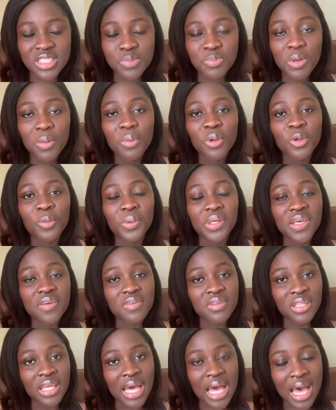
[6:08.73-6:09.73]
people will be
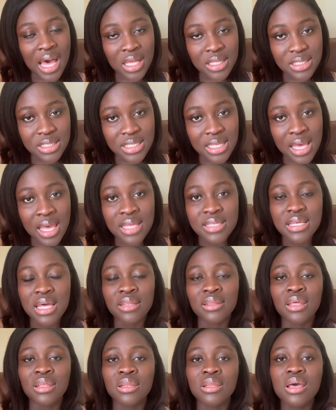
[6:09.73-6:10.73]
giving their answers, and
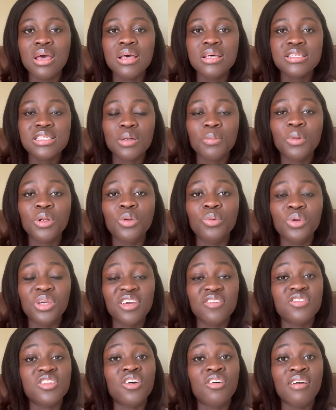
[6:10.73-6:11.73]
then somebody will
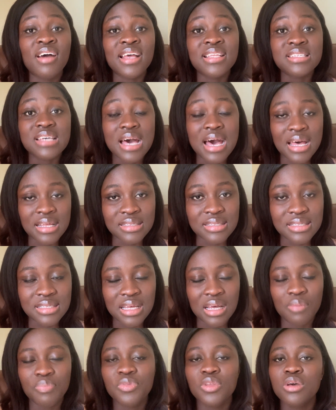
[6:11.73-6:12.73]
give the right
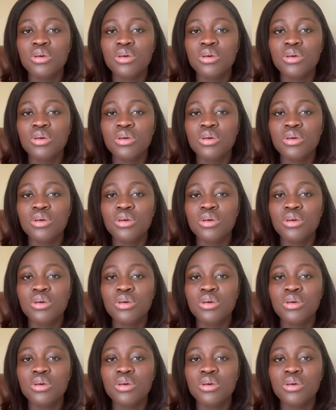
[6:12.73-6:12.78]
answer.